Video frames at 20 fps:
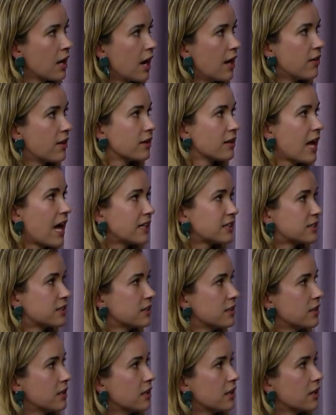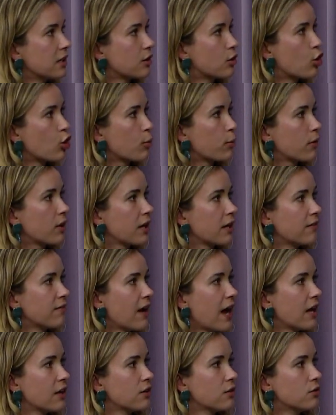And then lastly, incorporating
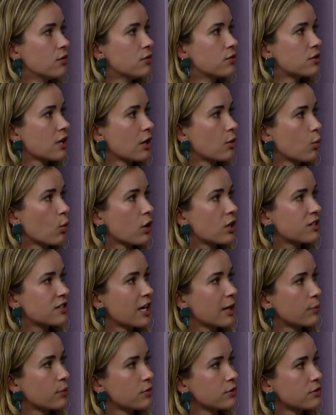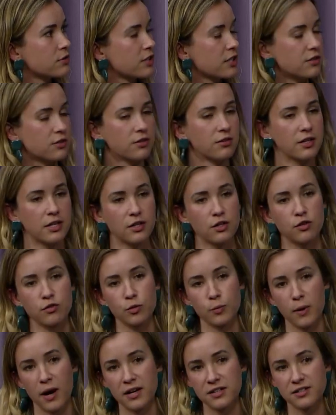values and work samples into the
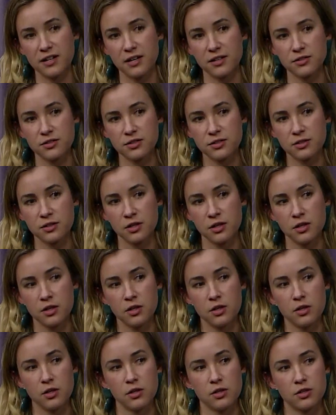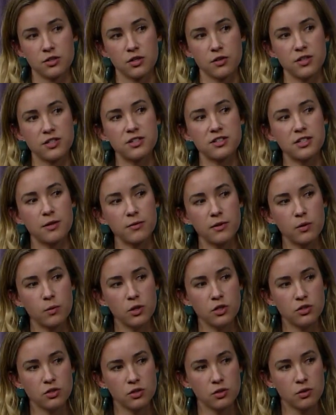interview process. So this is something
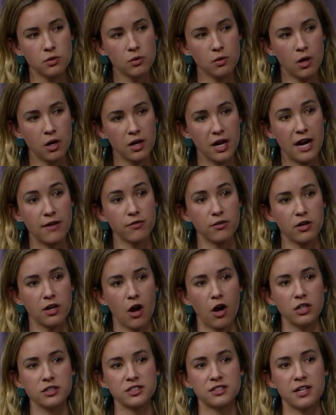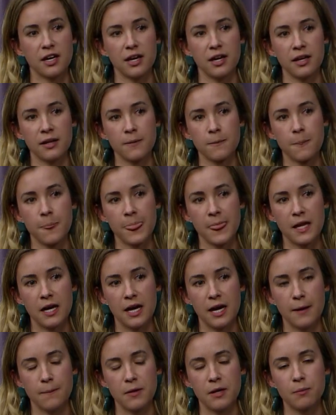we do on every onsite.
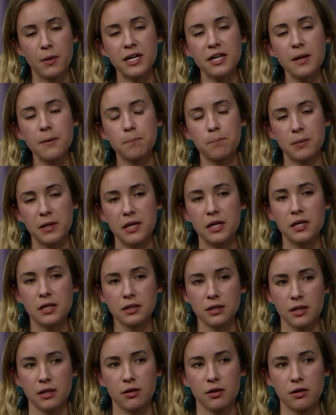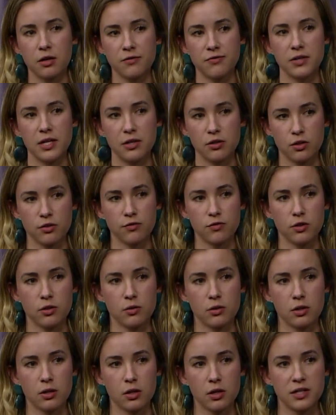Um, it might not be clear if an
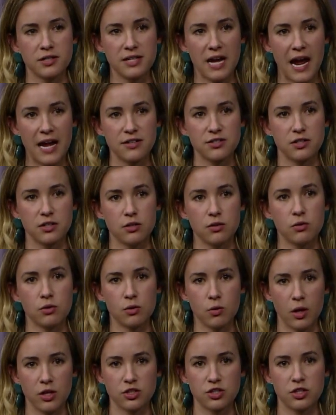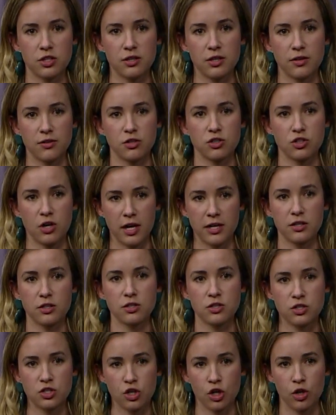interviewer is asking you a question that they're trying
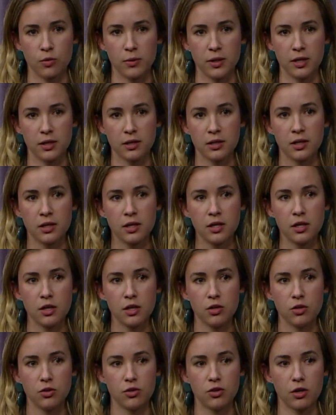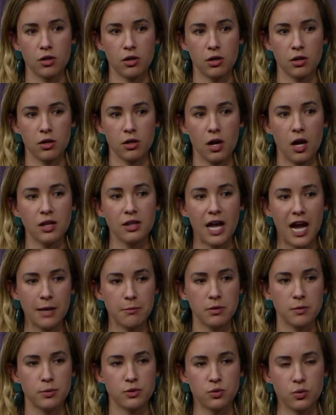to determine the
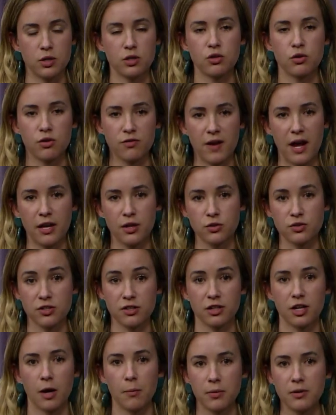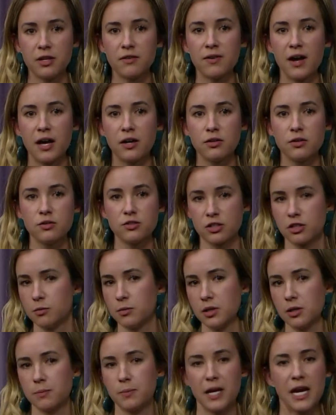alignment between your values and the company values. It could
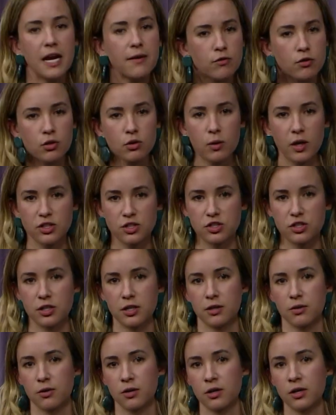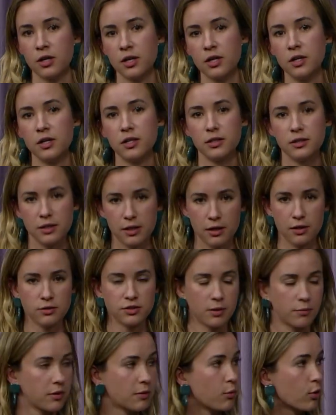be a behavioral question or, you know,
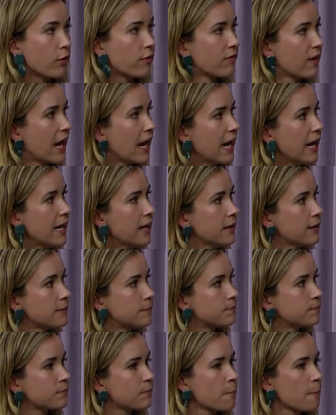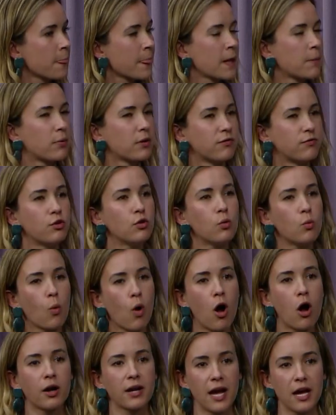something more vague. But if you
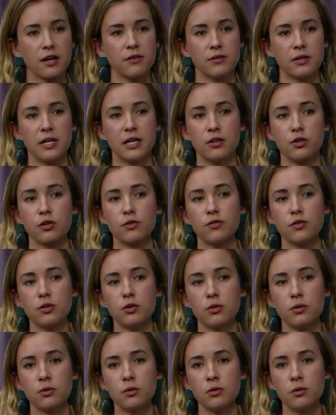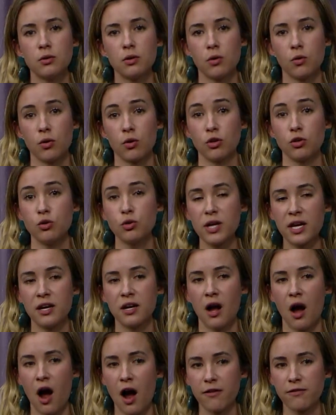walk out of an interview or you get
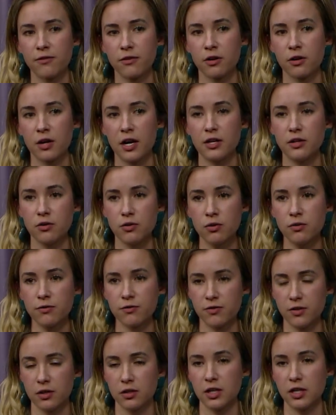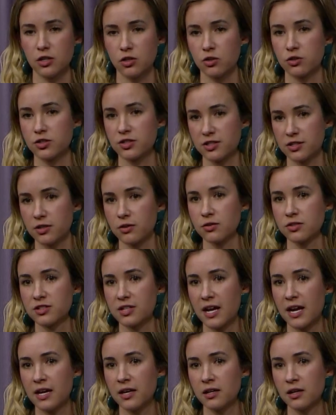an offer and you don't feel like your skill
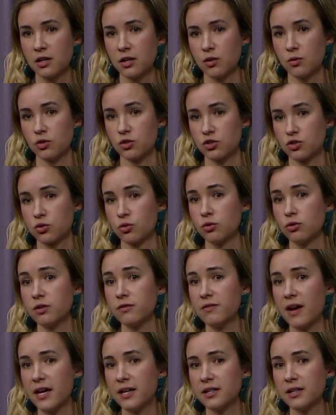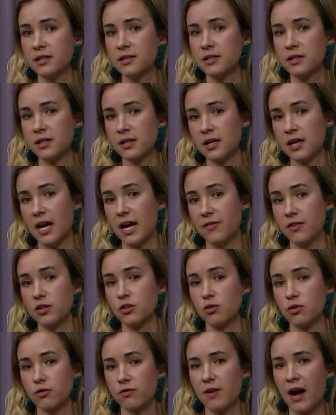set was truly vetted and
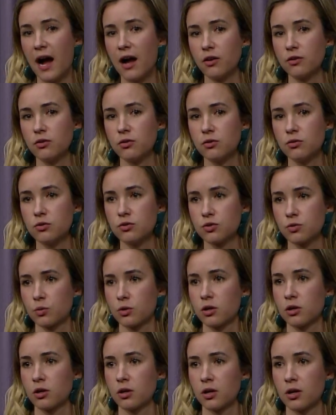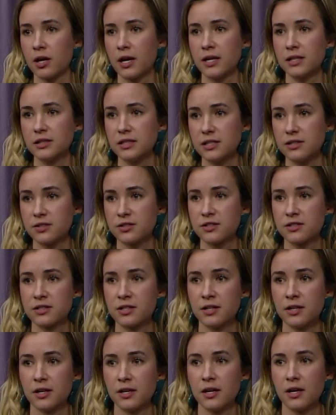that your values were at least